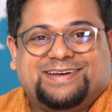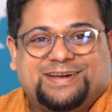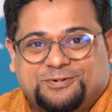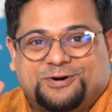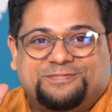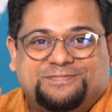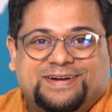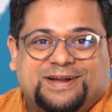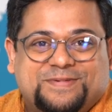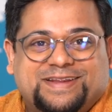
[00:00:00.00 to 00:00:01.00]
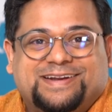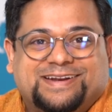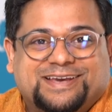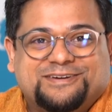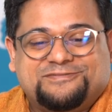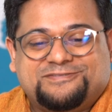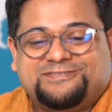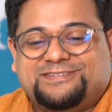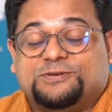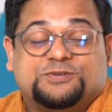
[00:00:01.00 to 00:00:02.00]
Hey, mom, I made it in life.
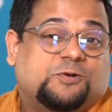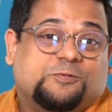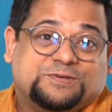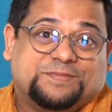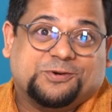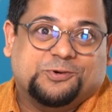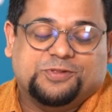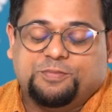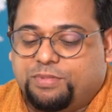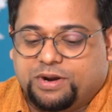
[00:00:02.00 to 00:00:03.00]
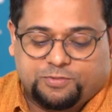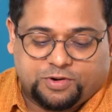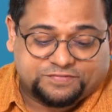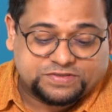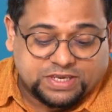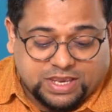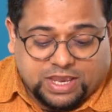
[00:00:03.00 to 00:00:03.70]
This is always my goal, but what else?